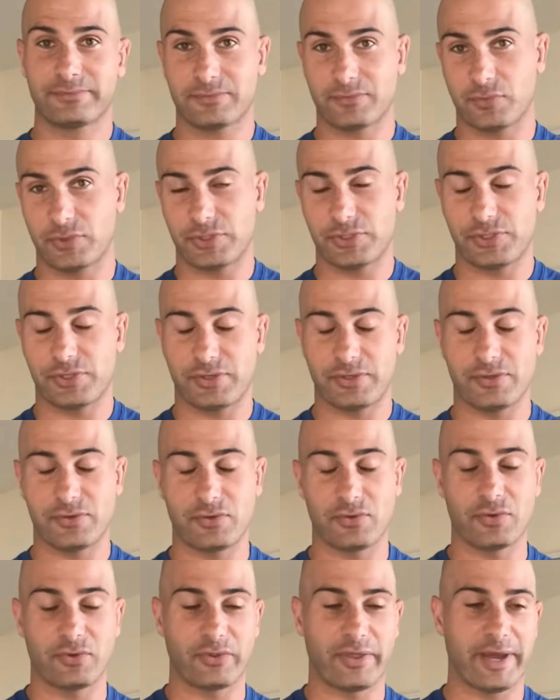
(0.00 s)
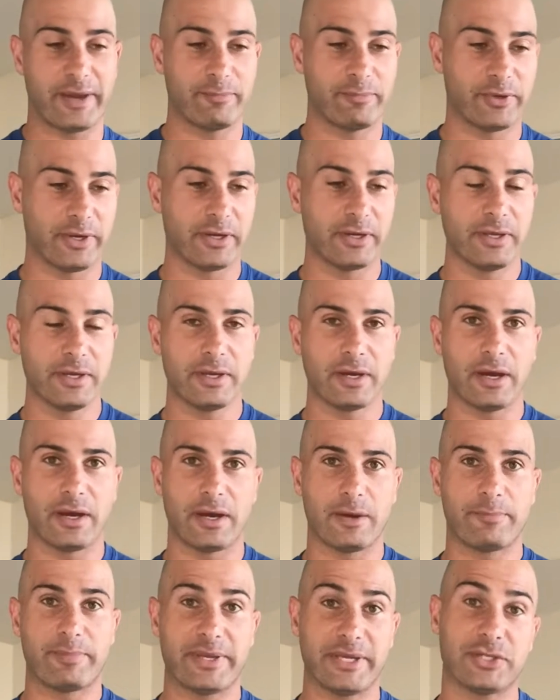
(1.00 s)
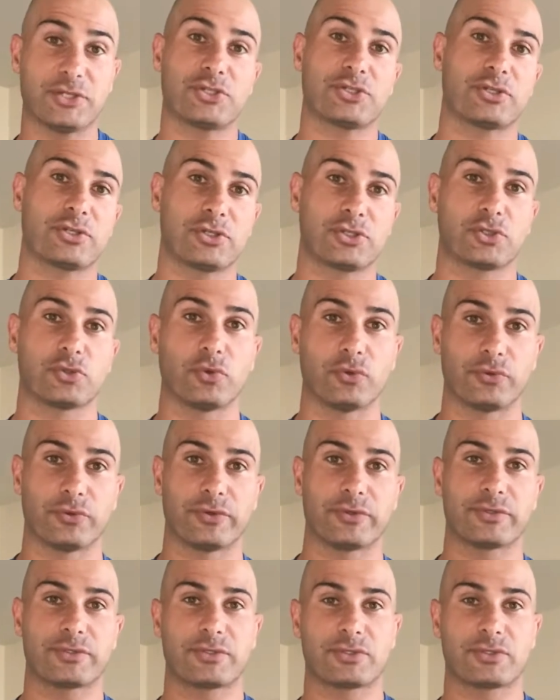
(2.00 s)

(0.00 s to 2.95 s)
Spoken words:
which you can Google that, but pinched shoulders.